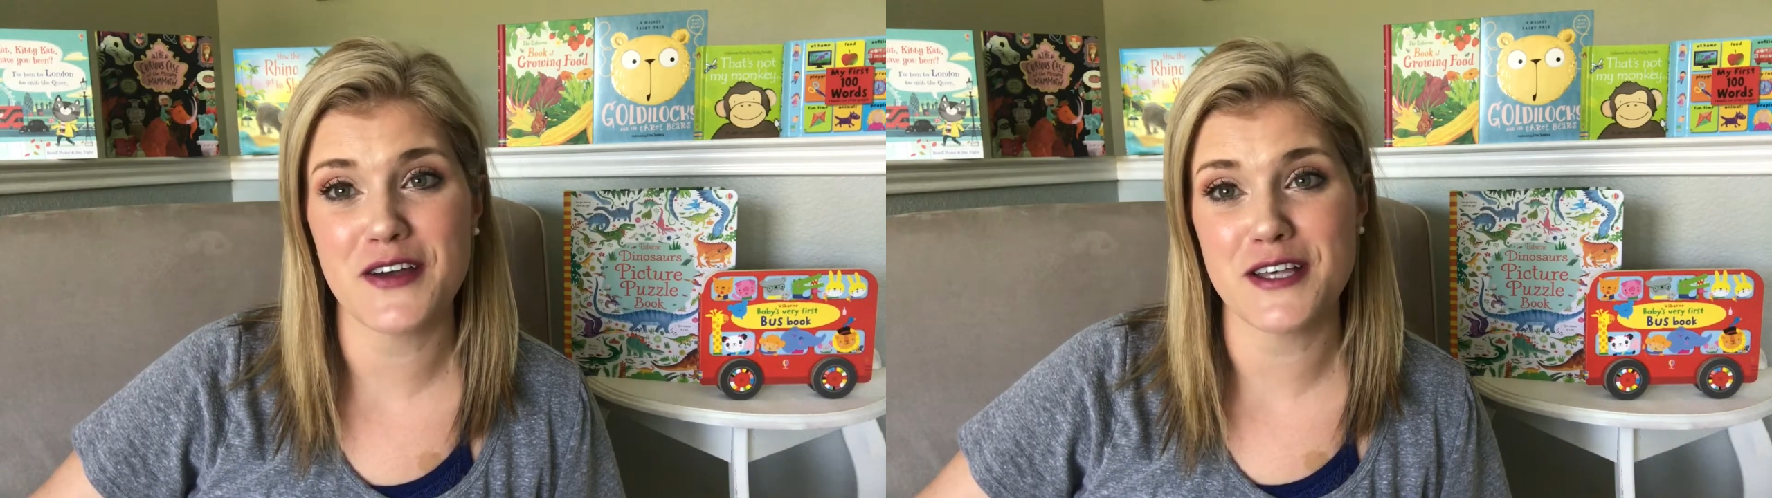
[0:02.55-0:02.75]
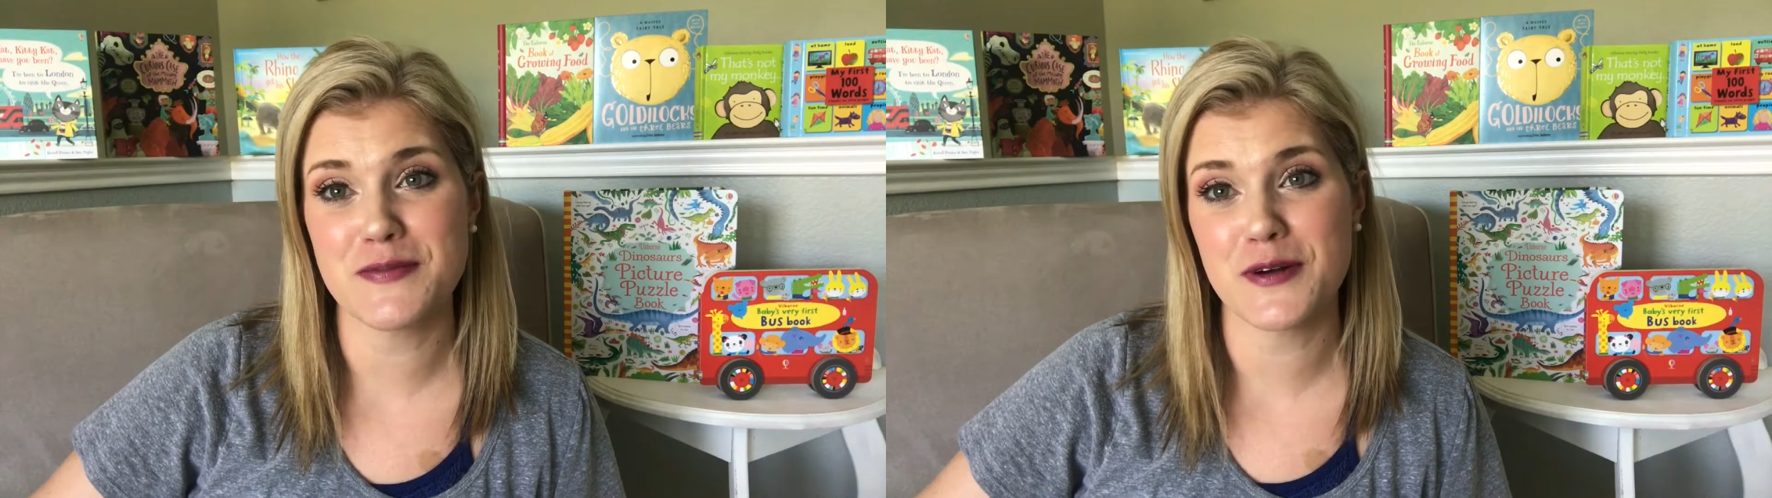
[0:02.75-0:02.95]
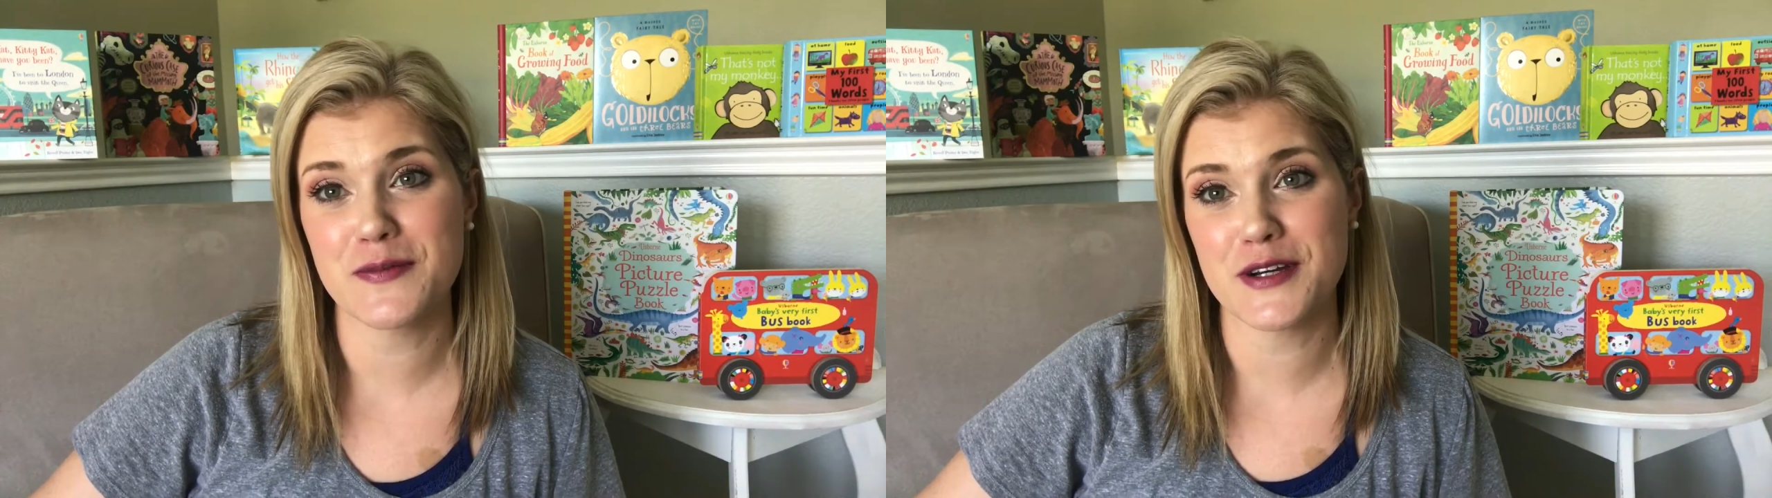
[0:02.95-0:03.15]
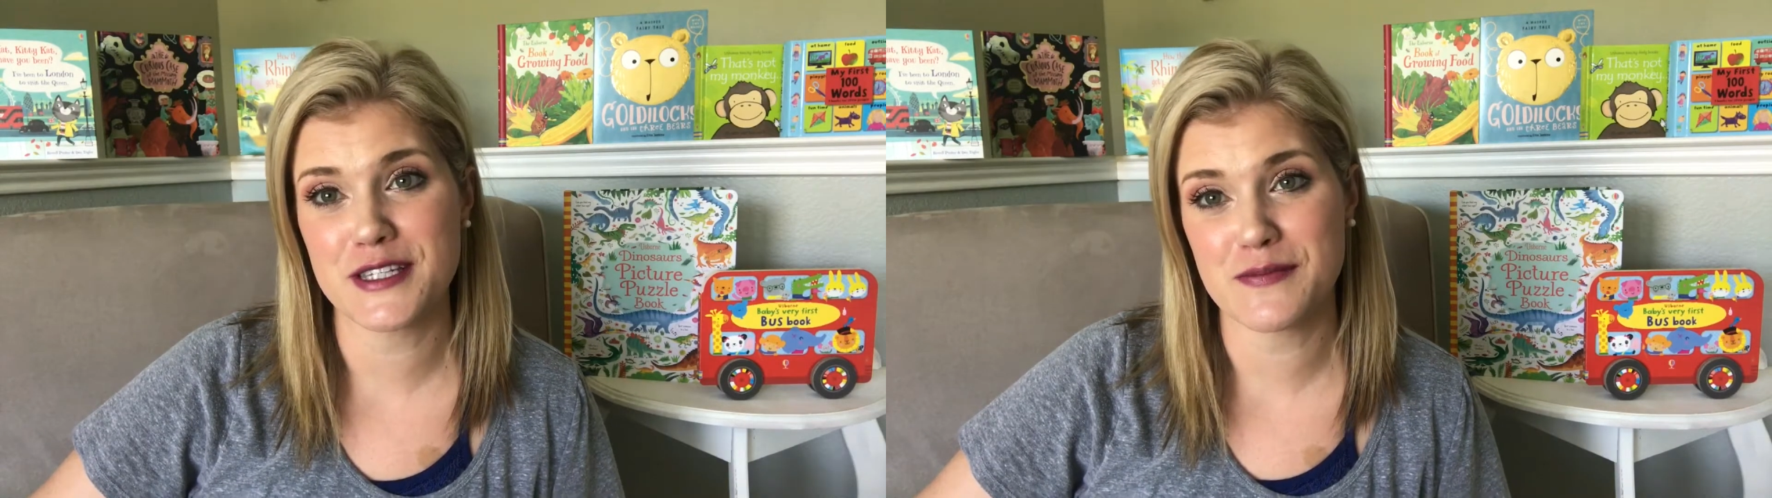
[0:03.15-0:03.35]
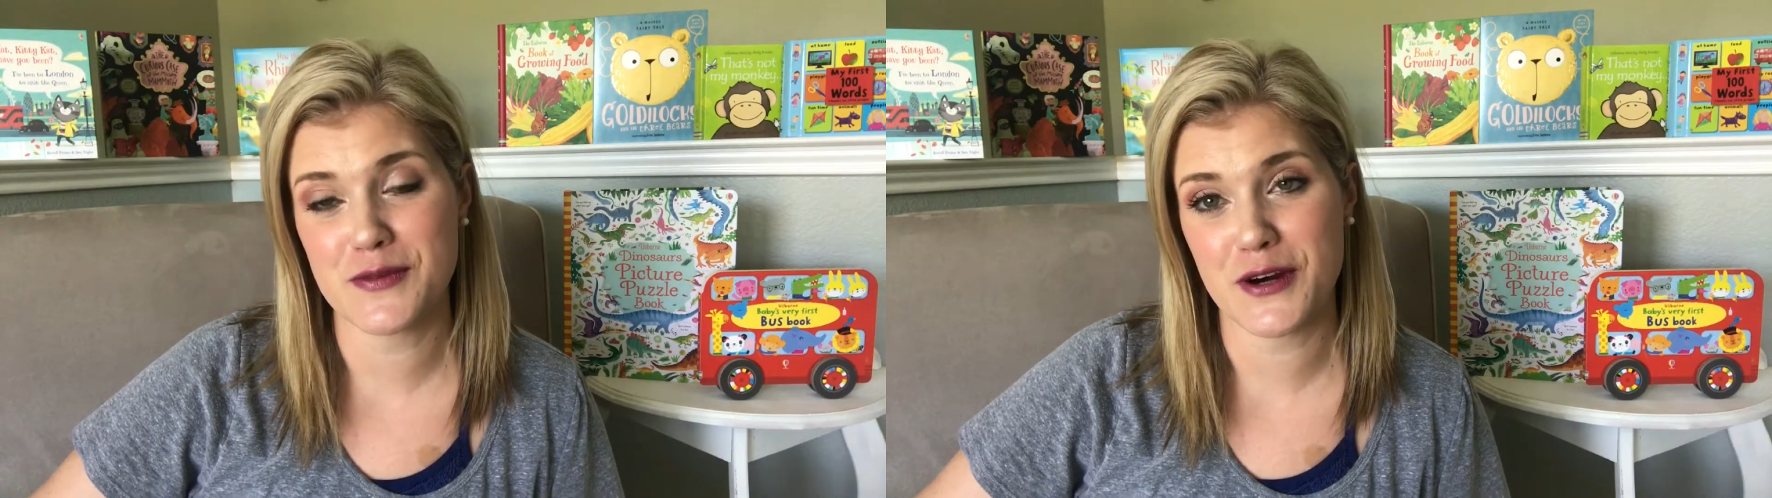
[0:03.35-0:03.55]
Usborne Books
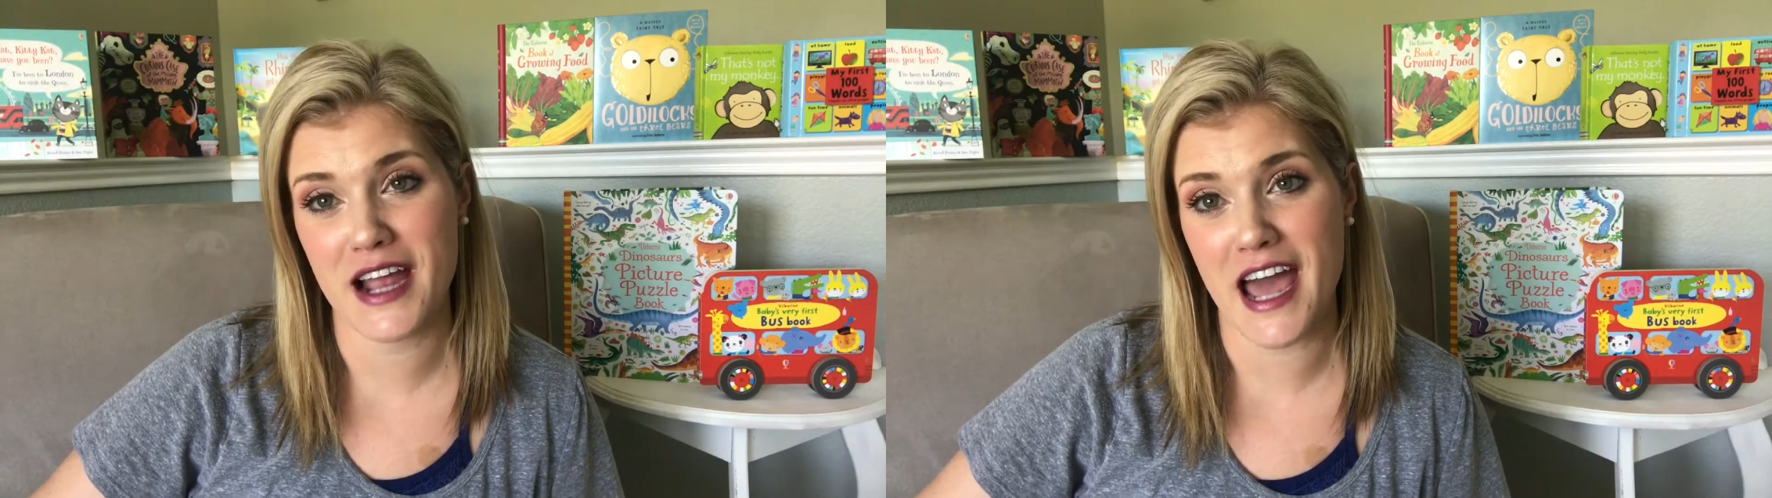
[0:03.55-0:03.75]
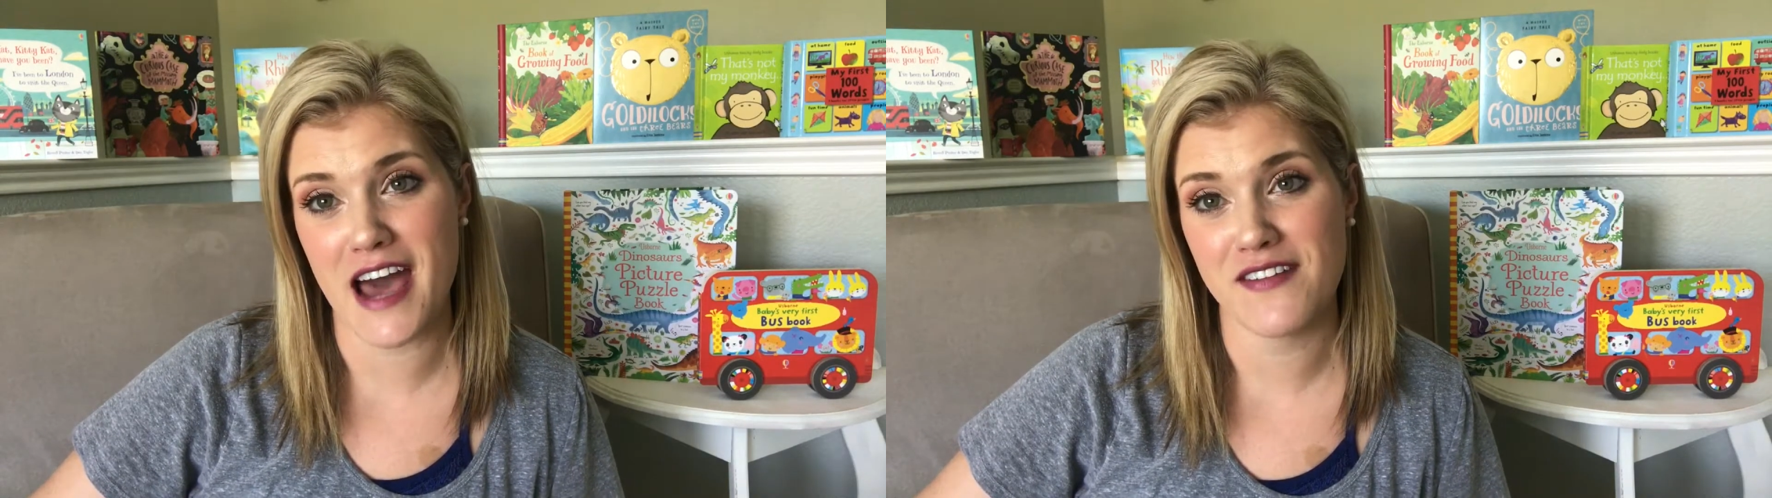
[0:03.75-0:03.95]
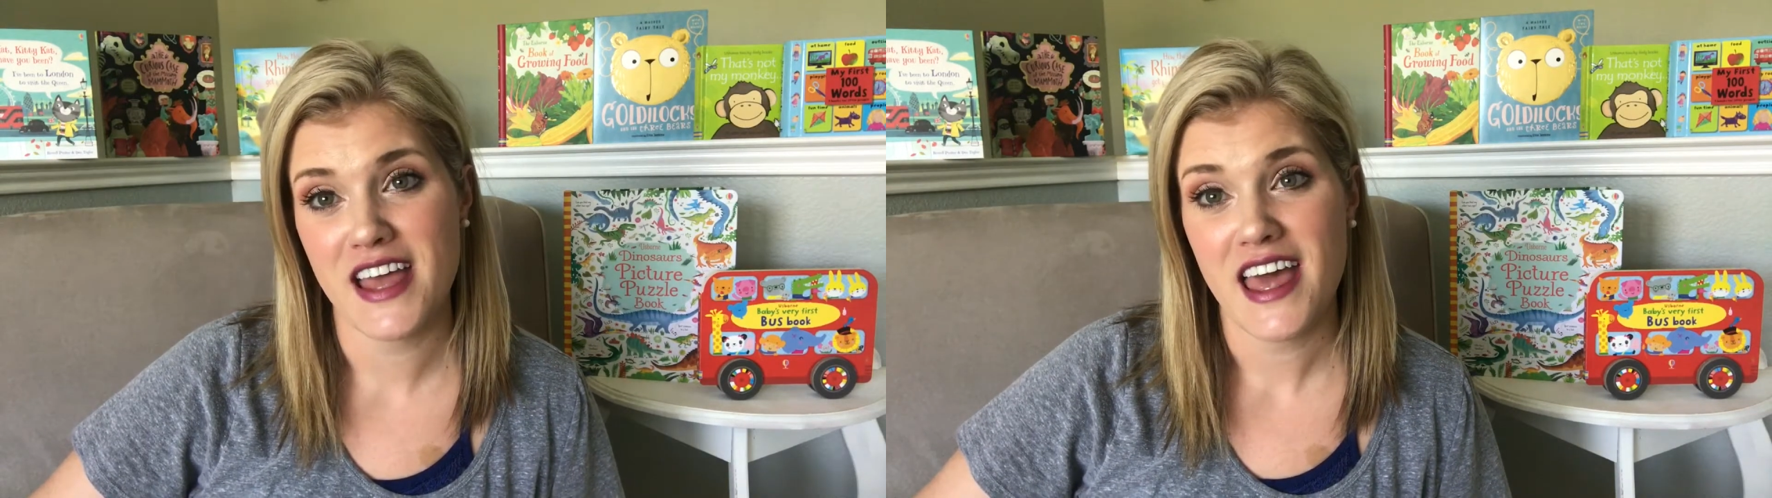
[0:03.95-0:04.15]
and More have